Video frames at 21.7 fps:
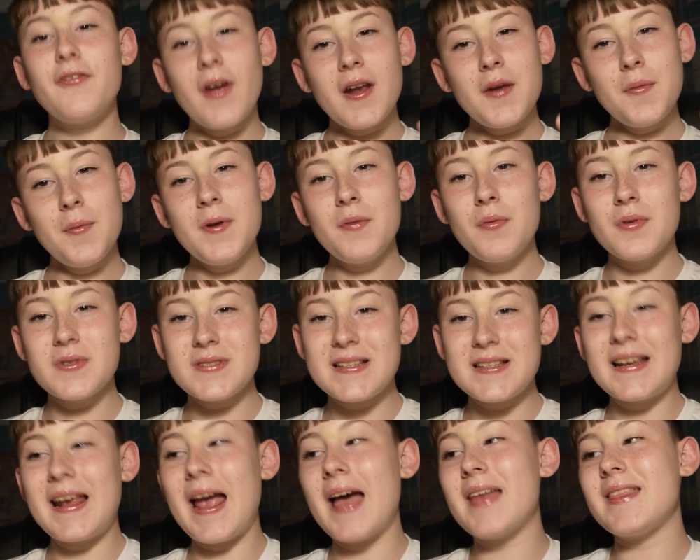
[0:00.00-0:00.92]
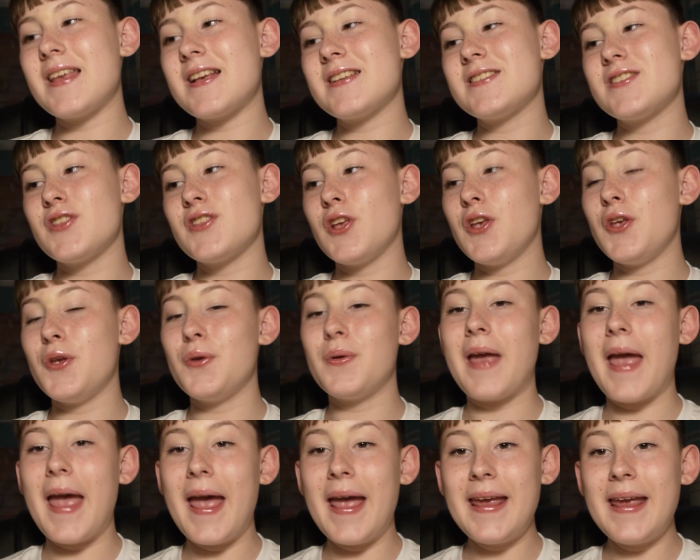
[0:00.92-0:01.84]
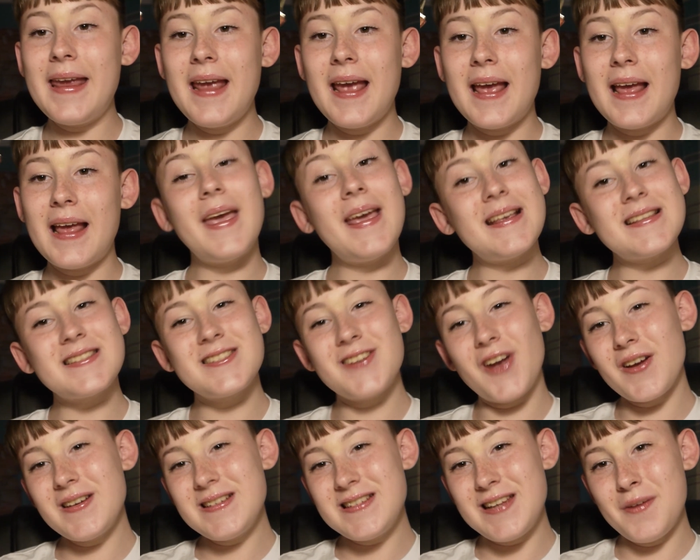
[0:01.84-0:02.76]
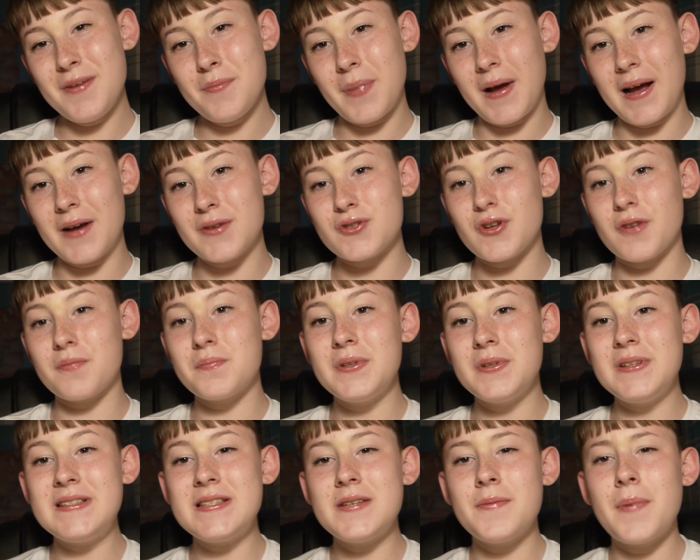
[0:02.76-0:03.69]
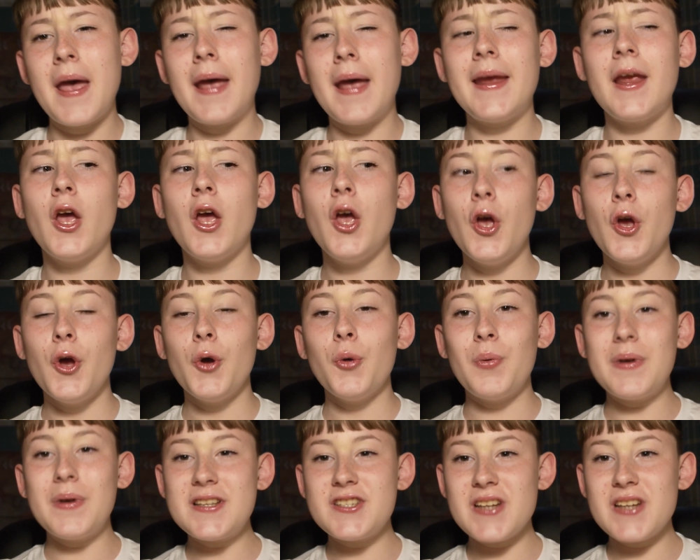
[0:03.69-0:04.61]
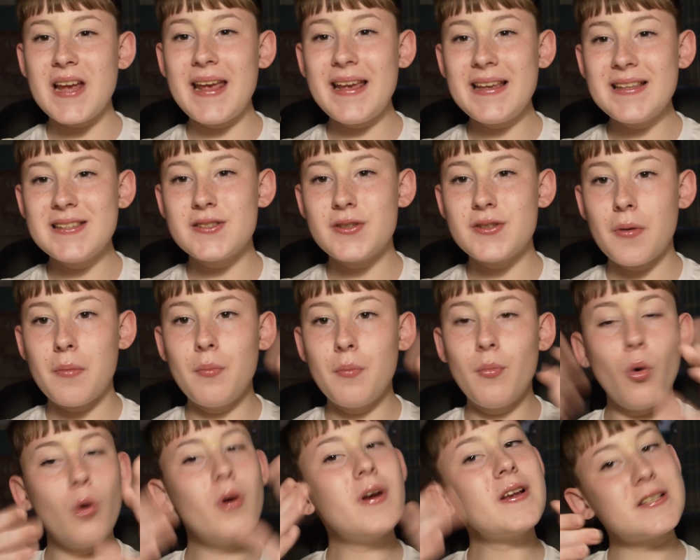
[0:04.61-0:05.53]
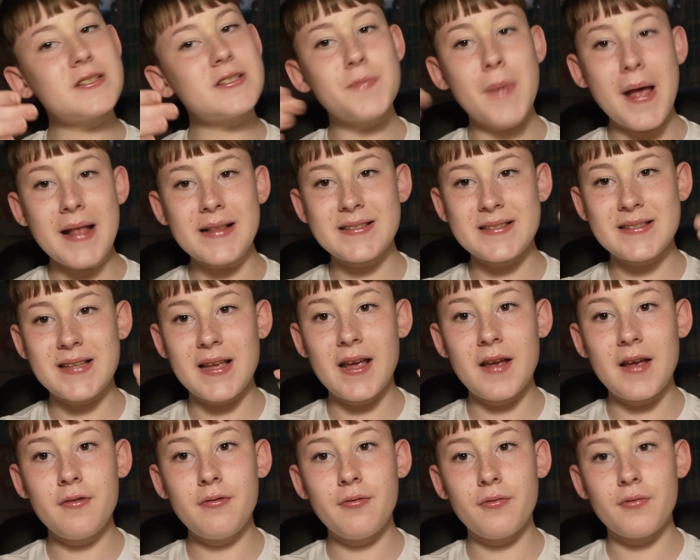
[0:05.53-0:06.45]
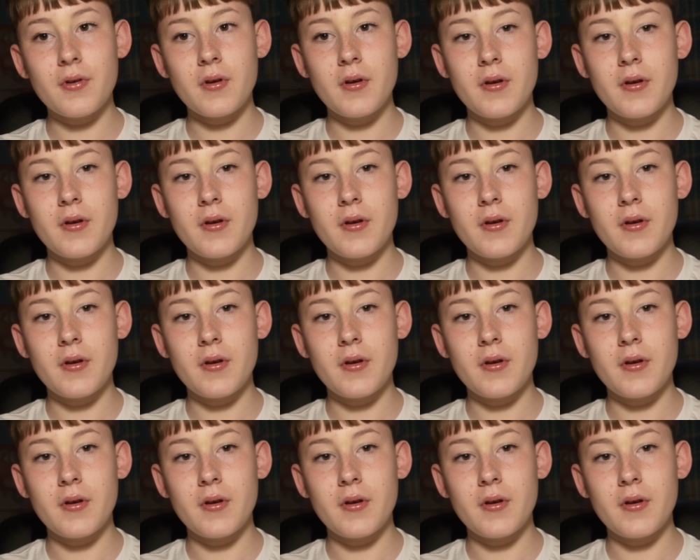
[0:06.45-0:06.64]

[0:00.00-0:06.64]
anybody wants to get this in the UK, it is £19 off Beauty Bay, which is more expensive